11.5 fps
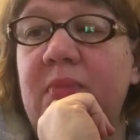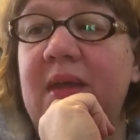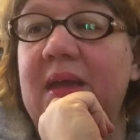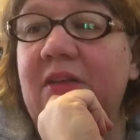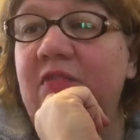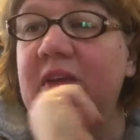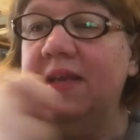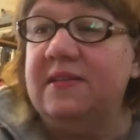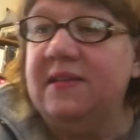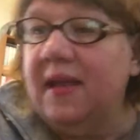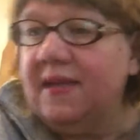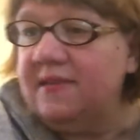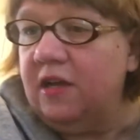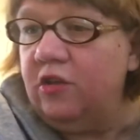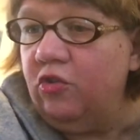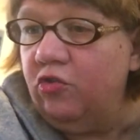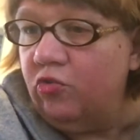if it's as
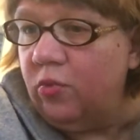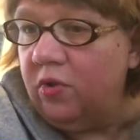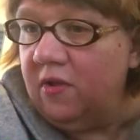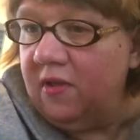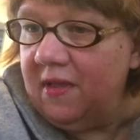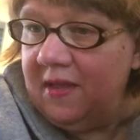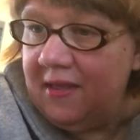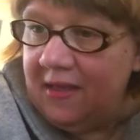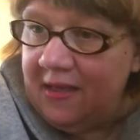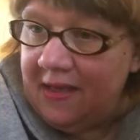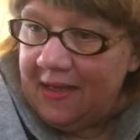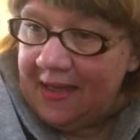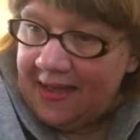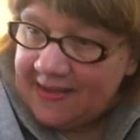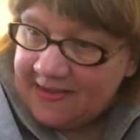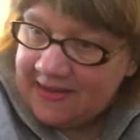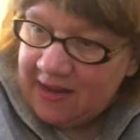unusual
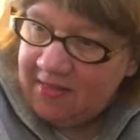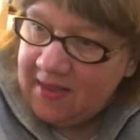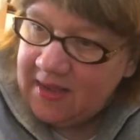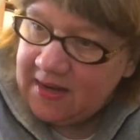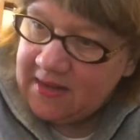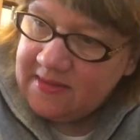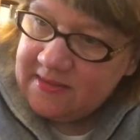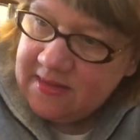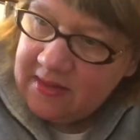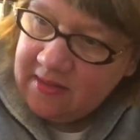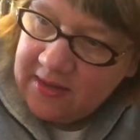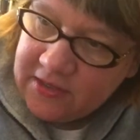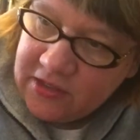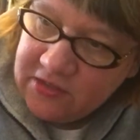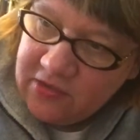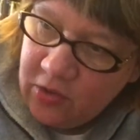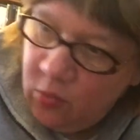as I think it is. And I think I
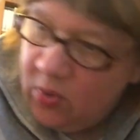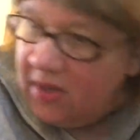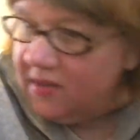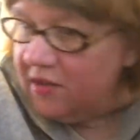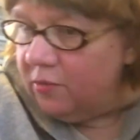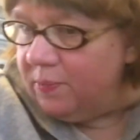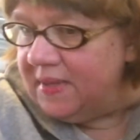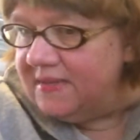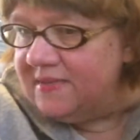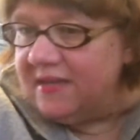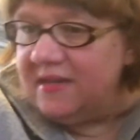just saw one little piece that